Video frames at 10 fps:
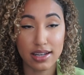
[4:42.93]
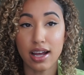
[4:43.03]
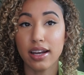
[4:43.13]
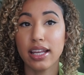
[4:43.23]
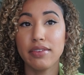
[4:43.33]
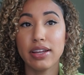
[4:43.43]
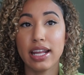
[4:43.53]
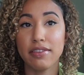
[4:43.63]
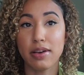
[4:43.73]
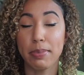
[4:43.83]
And not even
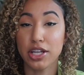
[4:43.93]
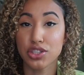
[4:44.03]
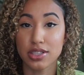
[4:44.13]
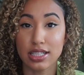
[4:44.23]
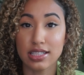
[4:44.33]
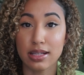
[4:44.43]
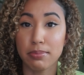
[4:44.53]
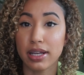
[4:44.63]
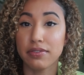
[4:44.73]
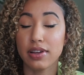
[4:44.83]
if a patient sees
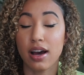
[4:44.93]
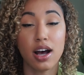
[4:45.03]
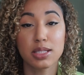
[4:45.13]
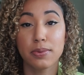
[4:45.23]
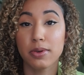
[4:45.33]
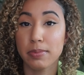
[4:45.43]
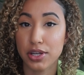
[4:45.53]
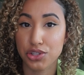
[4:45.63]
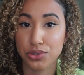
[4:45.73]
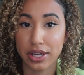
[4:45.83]
it, but if a hospital
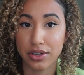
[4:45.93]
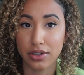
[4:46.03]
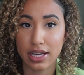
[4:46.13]
administrator,